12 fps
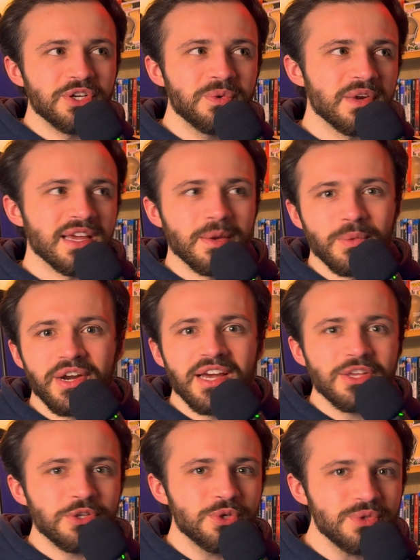doing. And we're
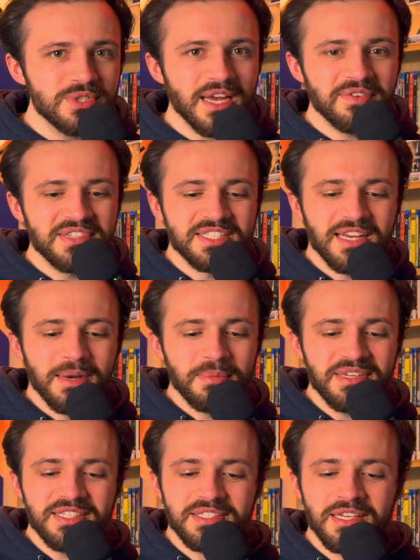not used to having
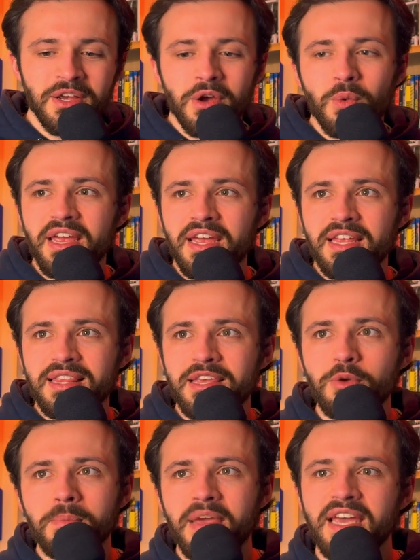zombies with
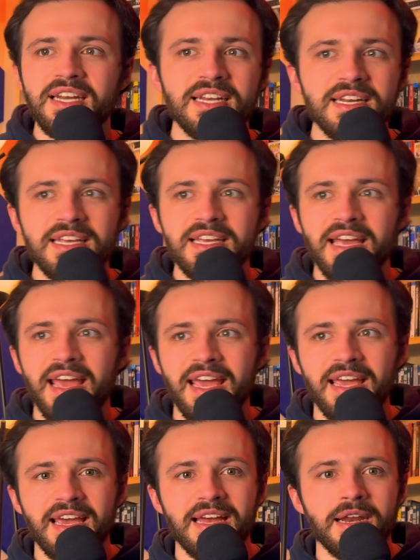humanity
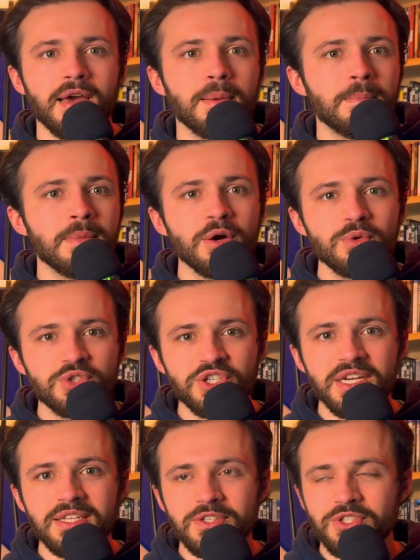and
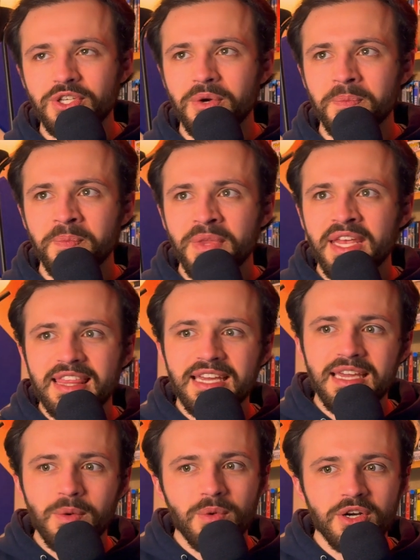emotion. So I
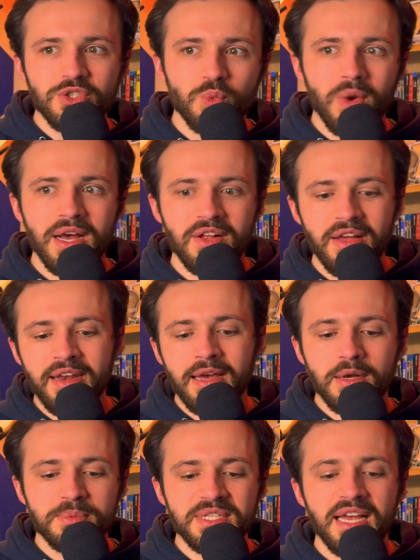think it works well and it
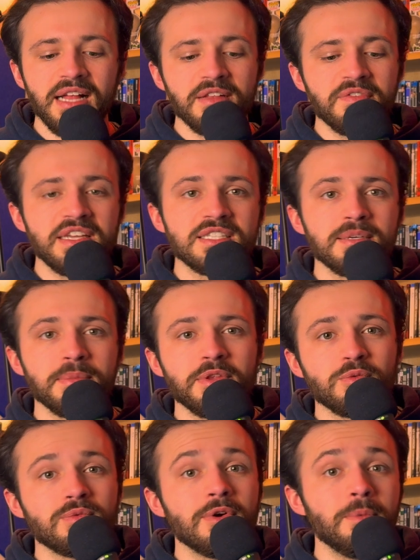helps to elevate some of
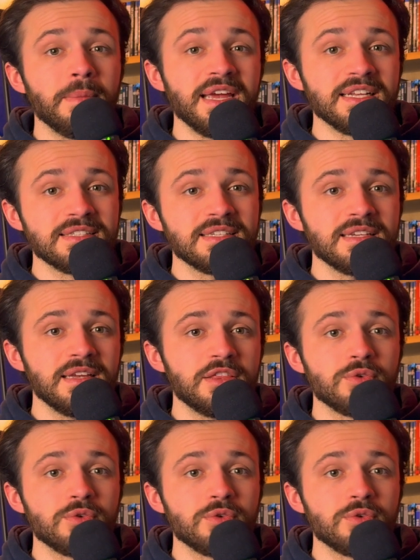the romance